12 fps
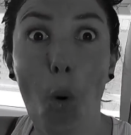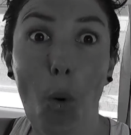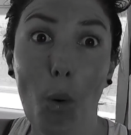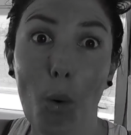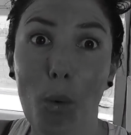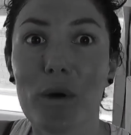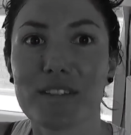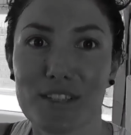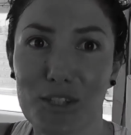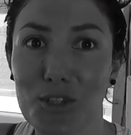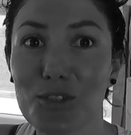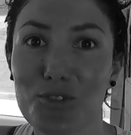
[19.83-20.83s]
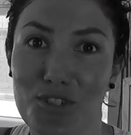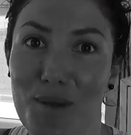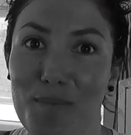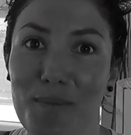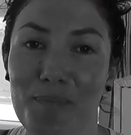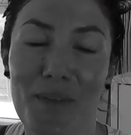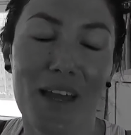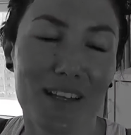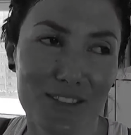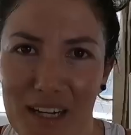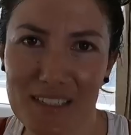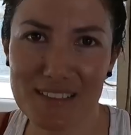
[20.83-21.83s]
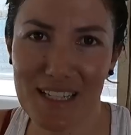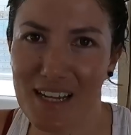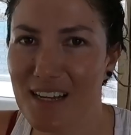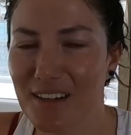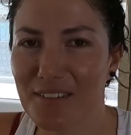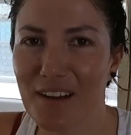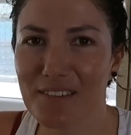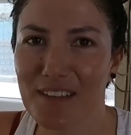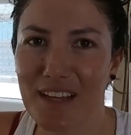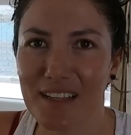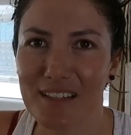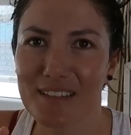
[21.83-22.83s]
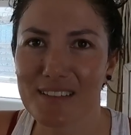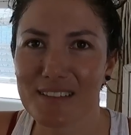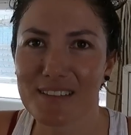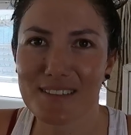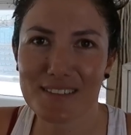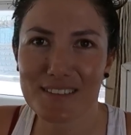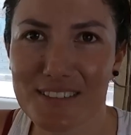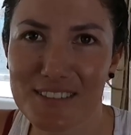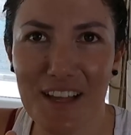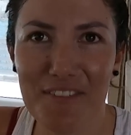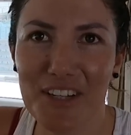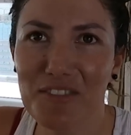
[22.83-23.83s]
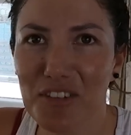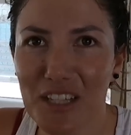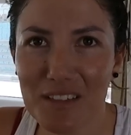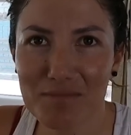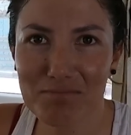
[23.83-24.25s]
Oh, it's a huge ship. We're gonna stay at around like 70 feet.